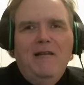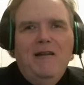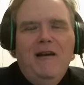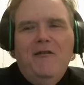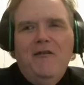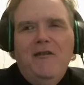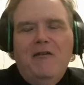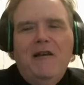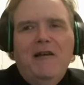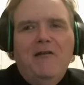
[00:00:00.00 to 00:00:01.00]
now
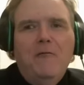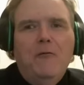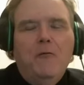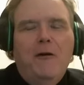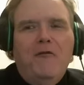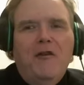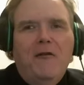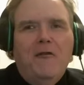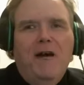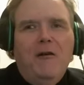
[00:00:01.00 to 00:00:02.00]
it's got a different
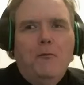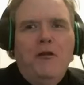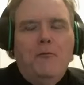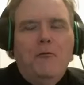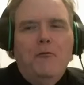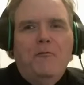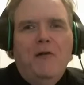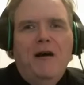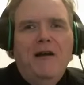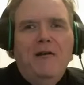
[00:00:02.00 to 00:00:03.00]
website. So how do people
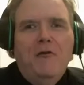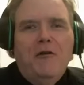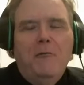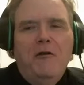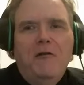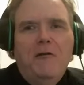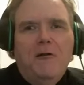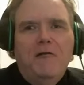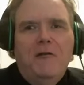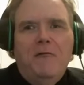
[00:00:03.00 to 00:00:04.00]
find the community, or
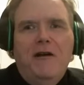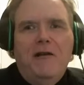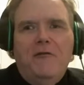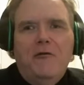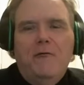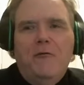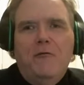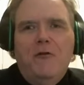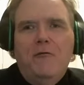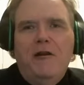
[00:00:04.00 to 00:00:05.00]
can they find it straight
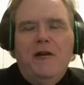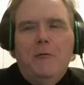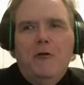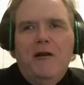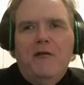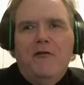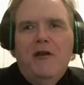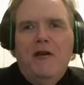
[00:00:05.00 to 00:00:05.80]
from the Creating a Brand site?